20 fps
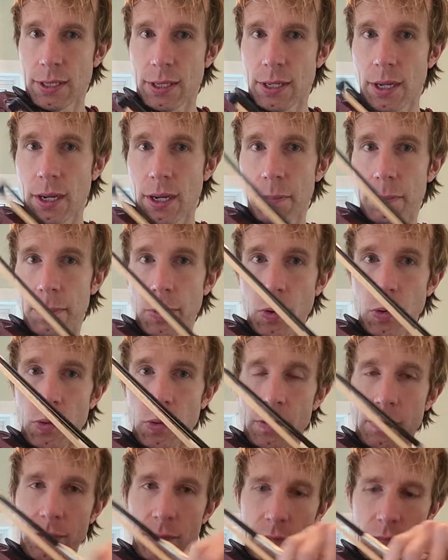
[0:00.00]
up bow
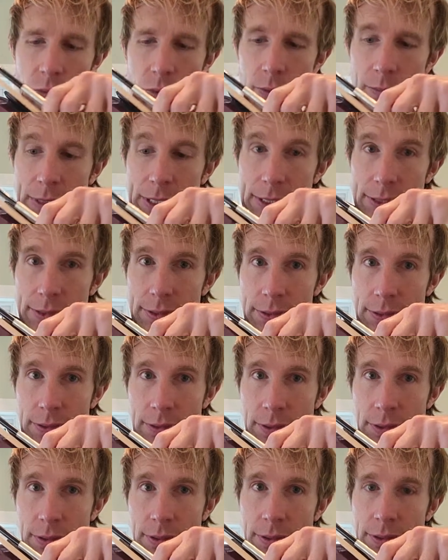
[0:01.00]
for 4 beats.
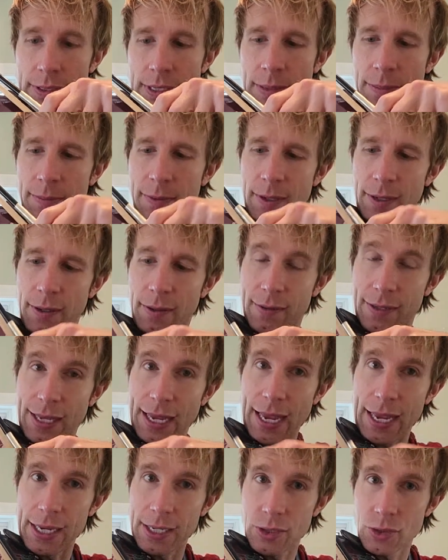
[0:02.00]
Same thing on the
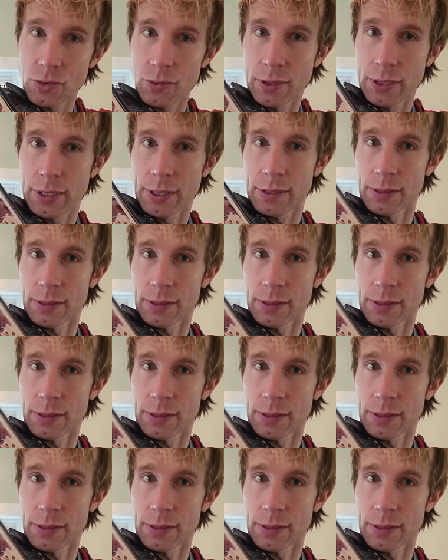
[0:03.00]
A string,